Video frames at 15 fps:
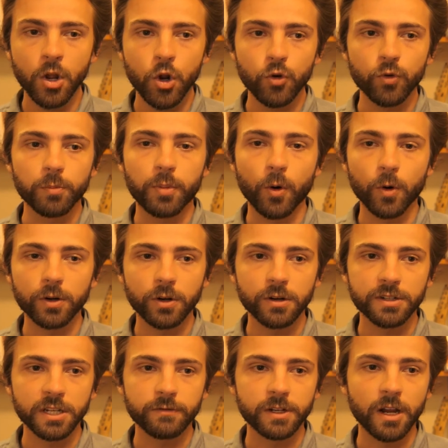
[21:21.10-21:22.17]
Reporter
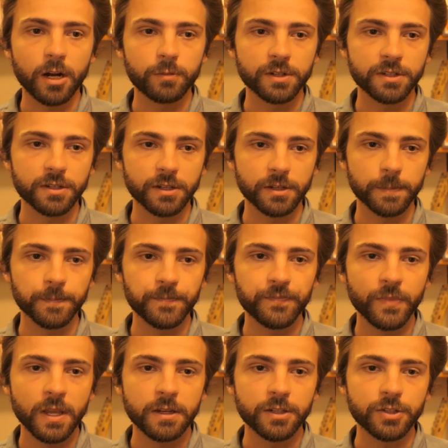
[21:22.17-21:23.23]
David Halberstam
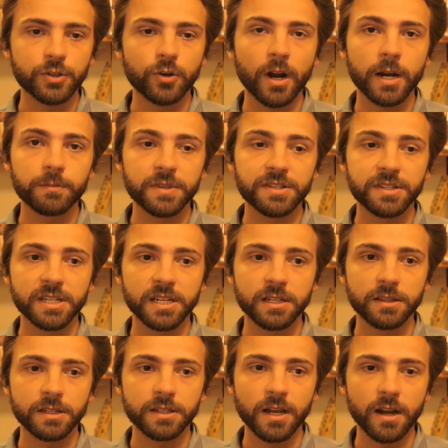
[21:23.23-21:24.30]
described the scene at
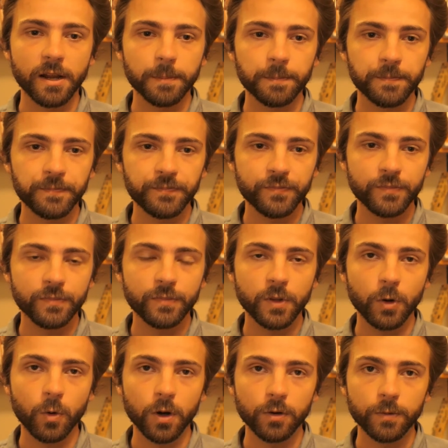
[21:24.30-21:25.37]
the time,
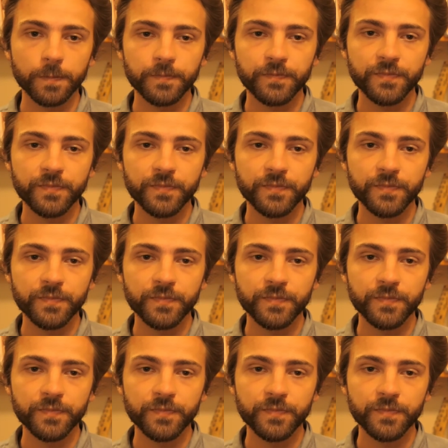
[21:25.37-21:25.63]
quote,